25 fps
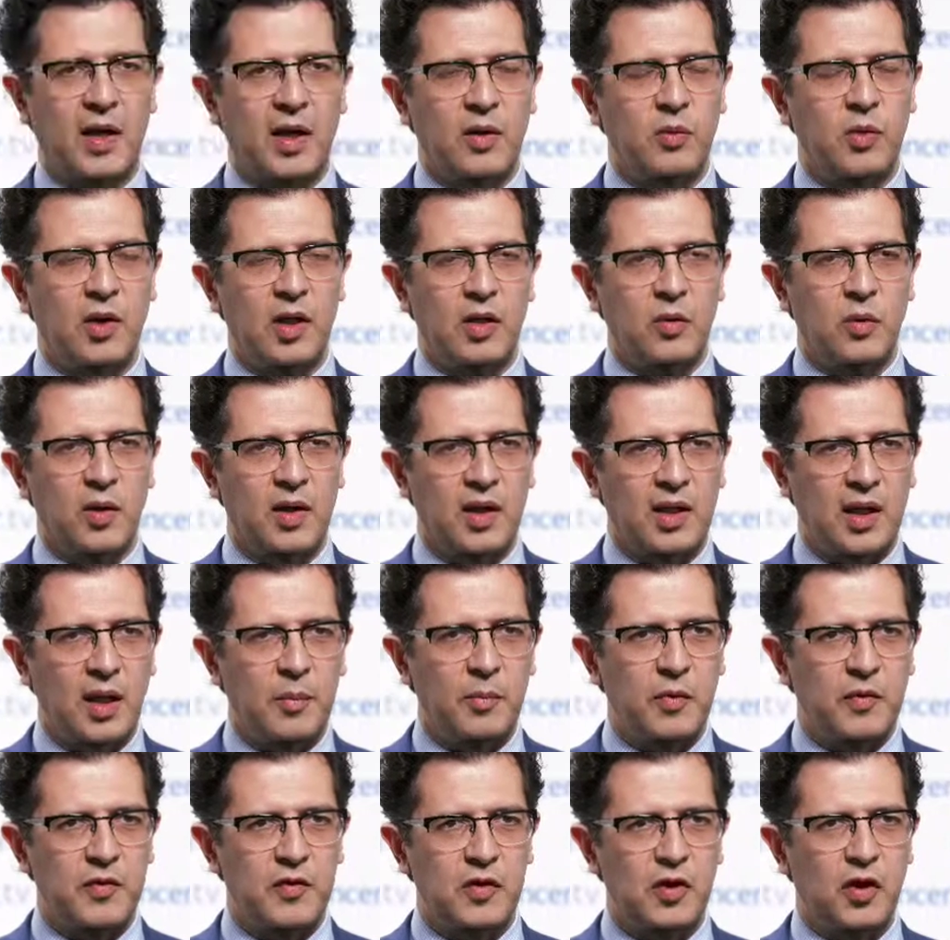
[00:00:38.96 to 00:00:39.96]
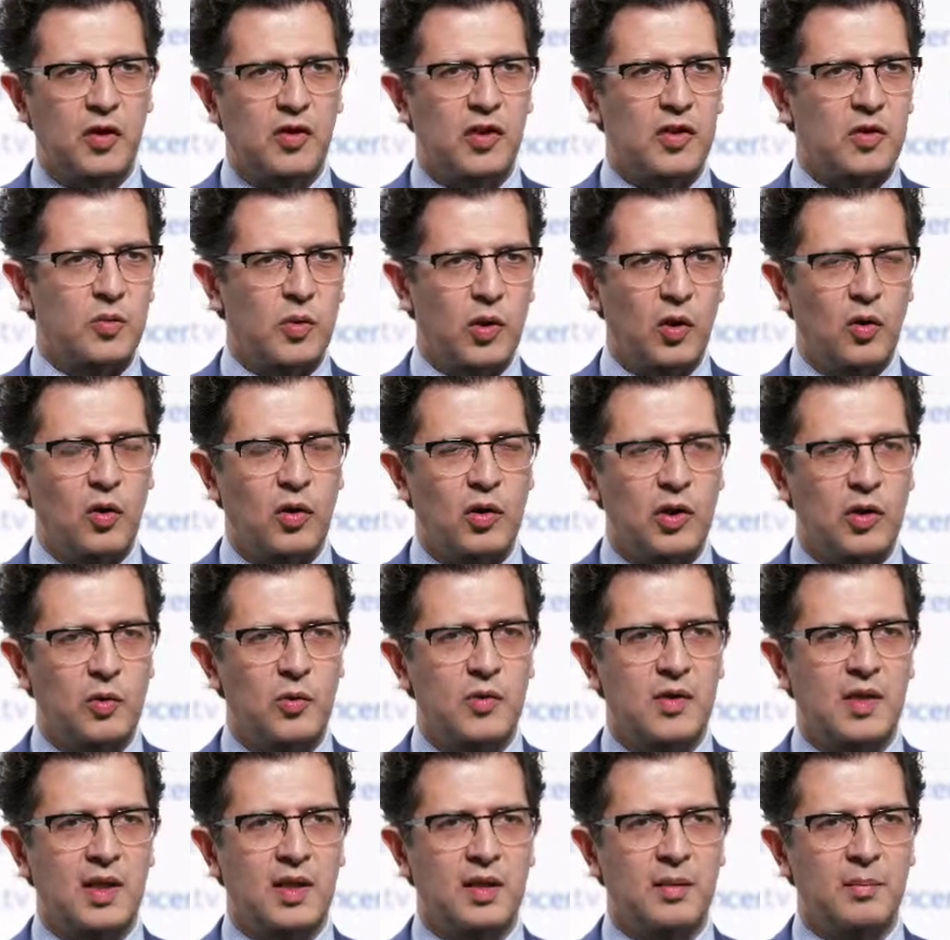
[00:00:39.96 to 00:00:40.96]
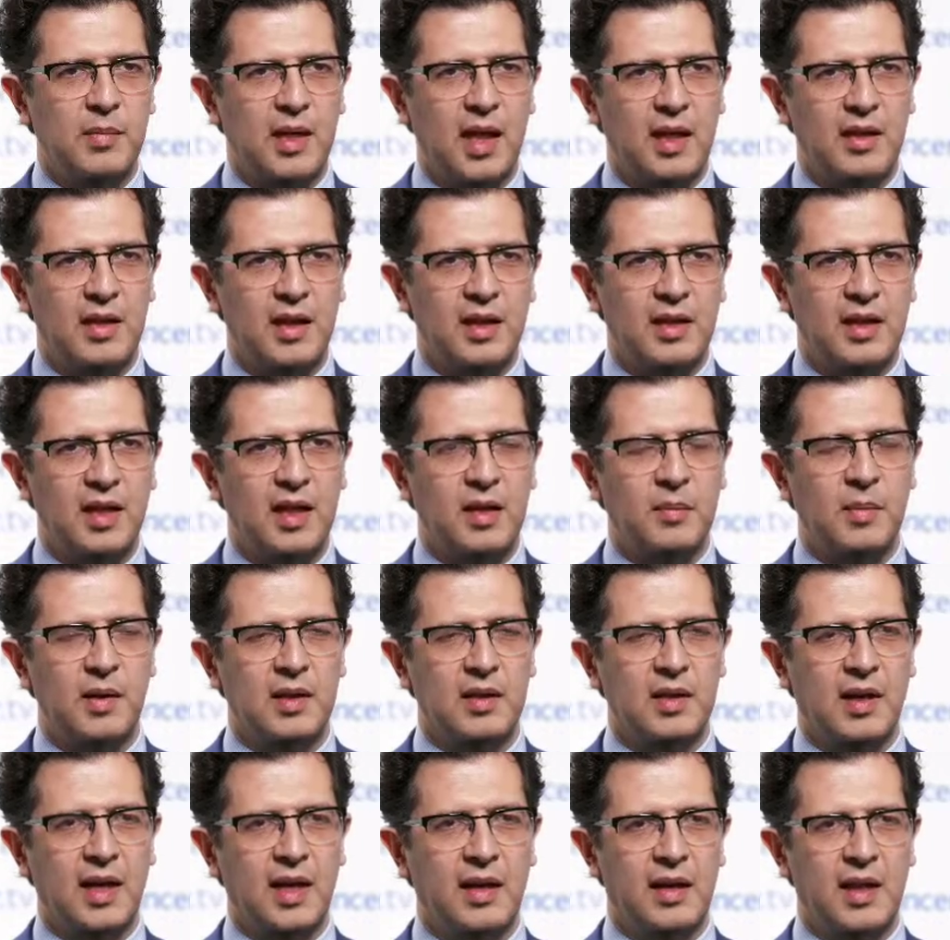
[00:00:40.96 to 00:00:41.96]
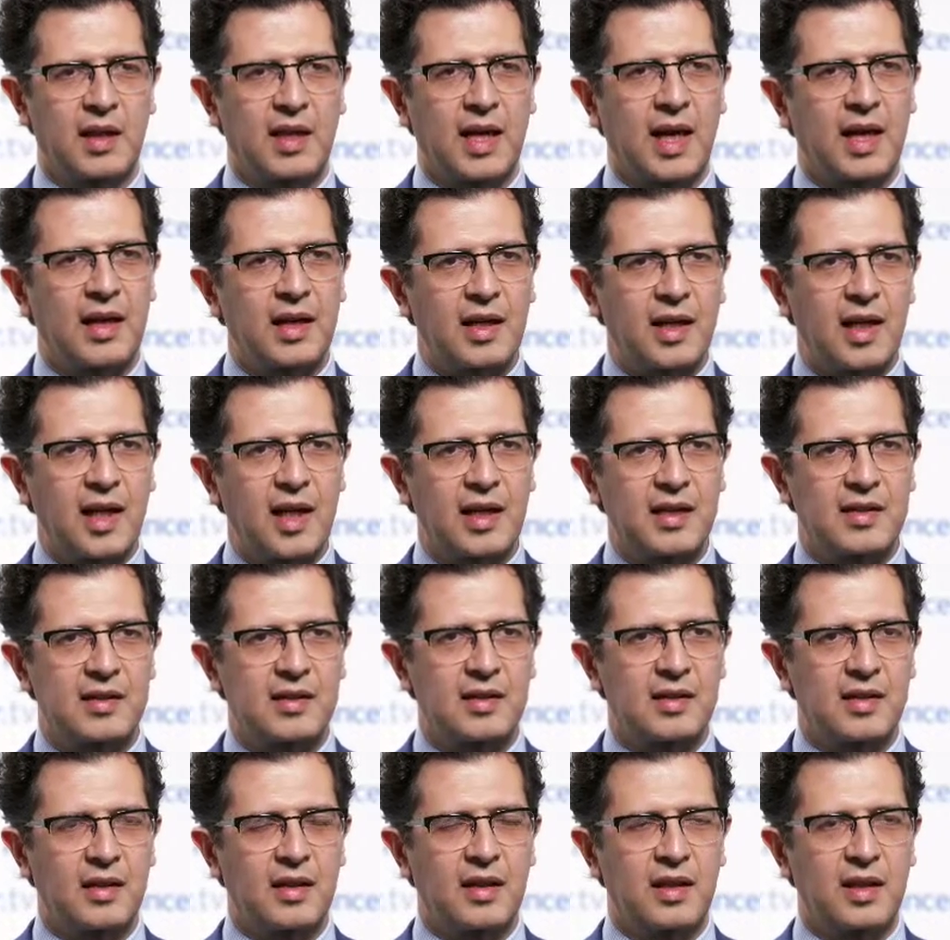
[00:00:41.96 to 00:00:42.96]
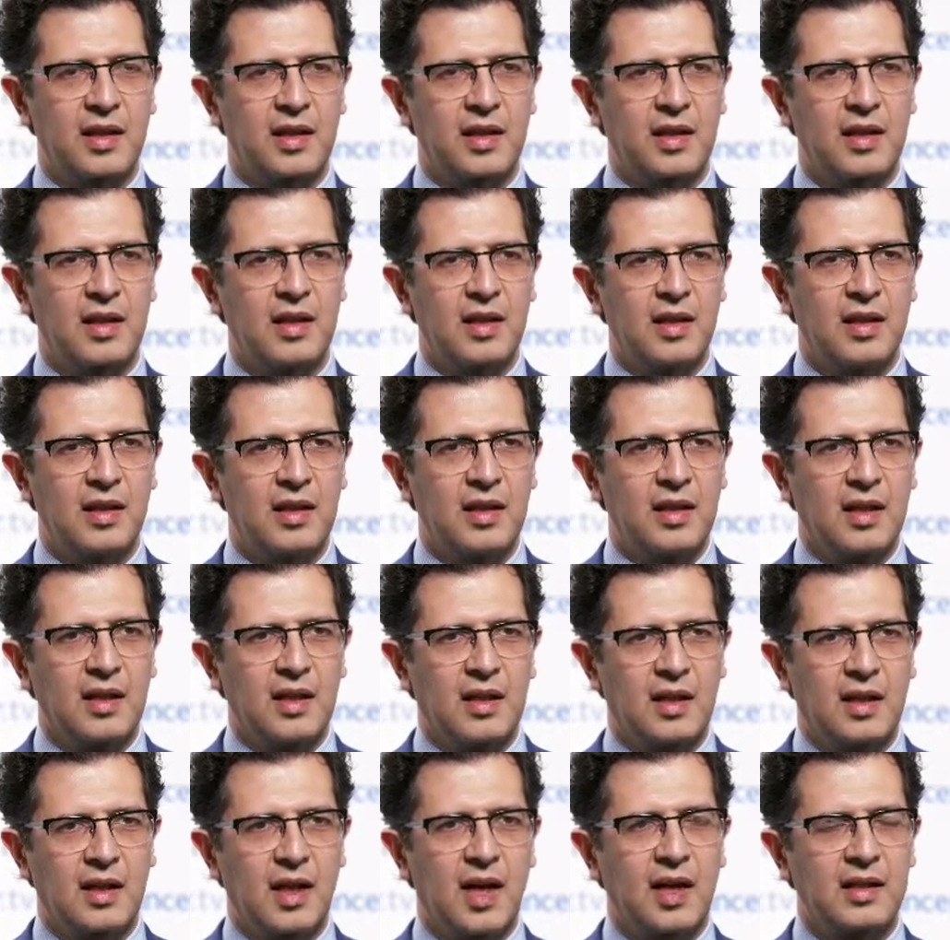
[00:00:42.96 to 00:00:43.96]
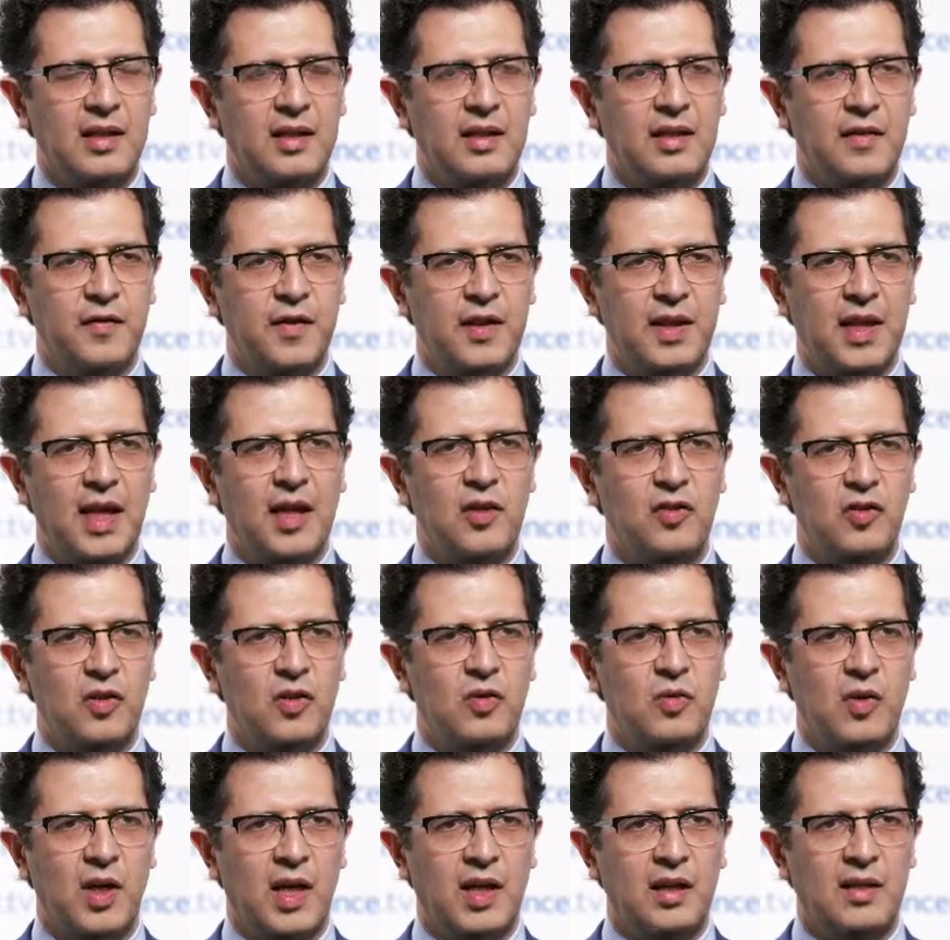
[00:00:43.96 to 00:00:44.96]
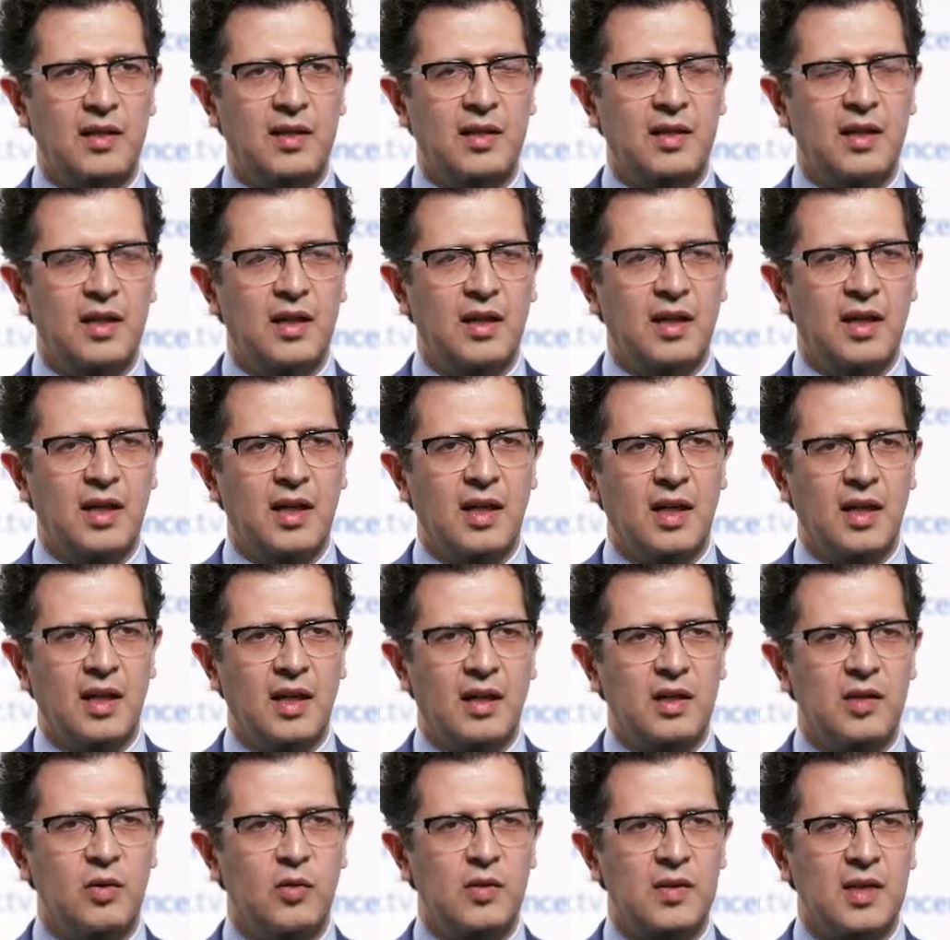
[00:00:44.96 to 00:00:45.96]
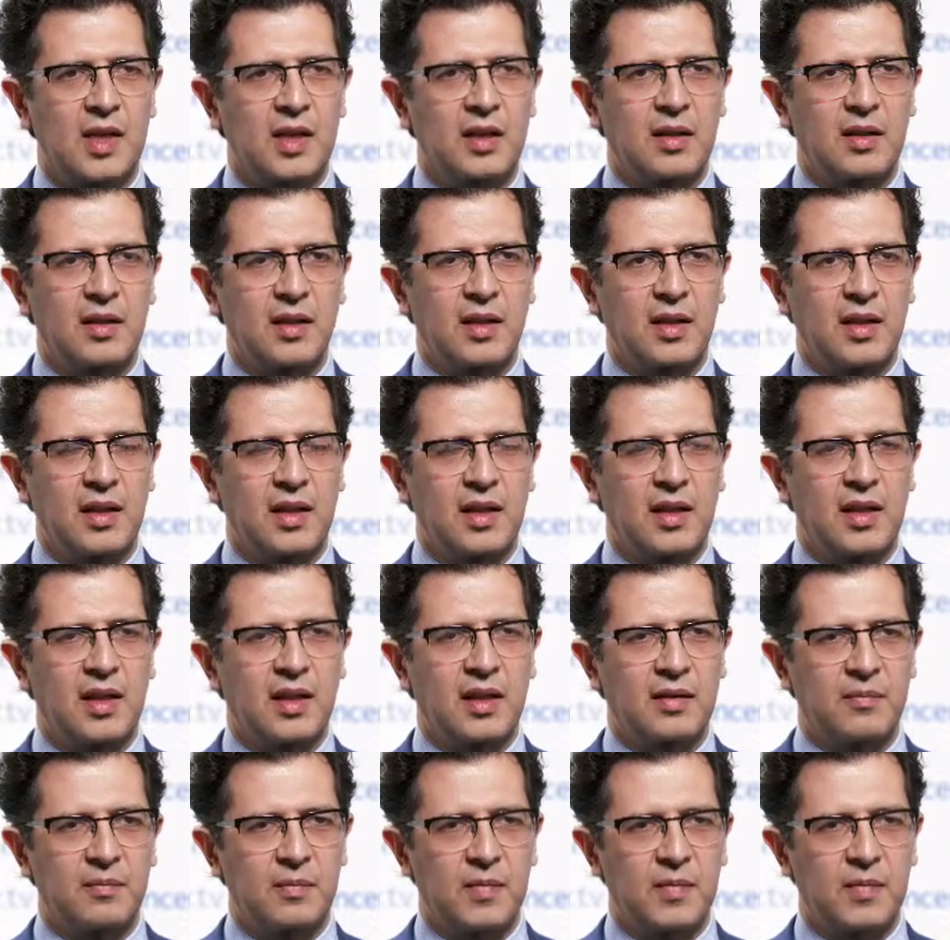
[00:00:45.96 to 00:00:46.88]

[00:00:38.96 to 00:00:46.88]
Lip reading: I work with a number of surgeons. We all use the combined technique, but I then analyzed the identification rate using the